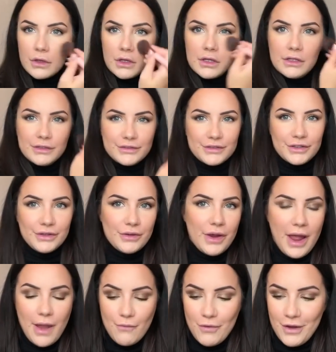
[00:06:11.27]
It looks good on
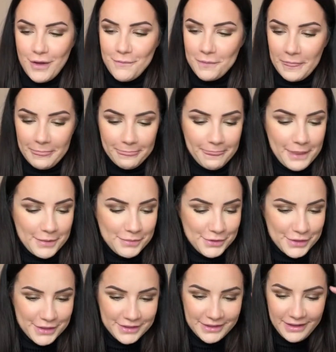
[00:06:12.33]
camera, I'm not
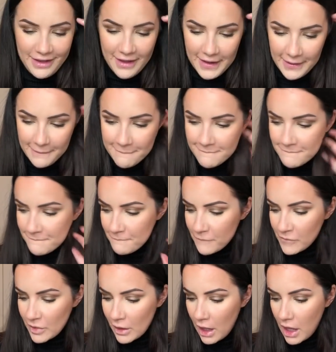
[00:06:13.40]
going to lie.
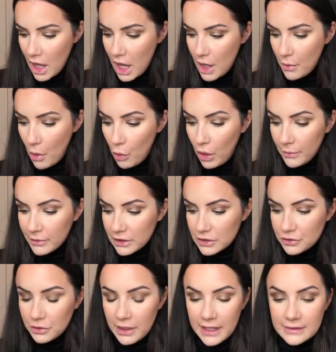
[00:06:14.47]
What I'm going to
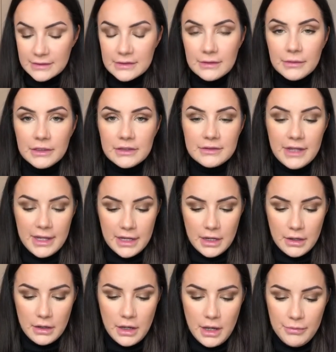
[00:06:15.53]
do next is I'm going to take,
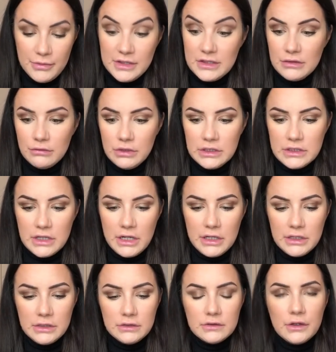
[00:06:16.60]
this is really
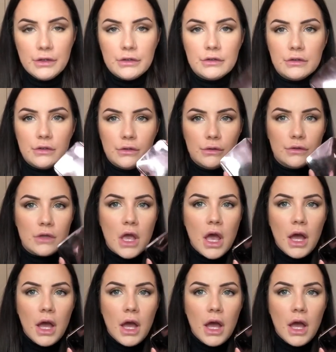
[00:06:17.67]
dirty, so excuse.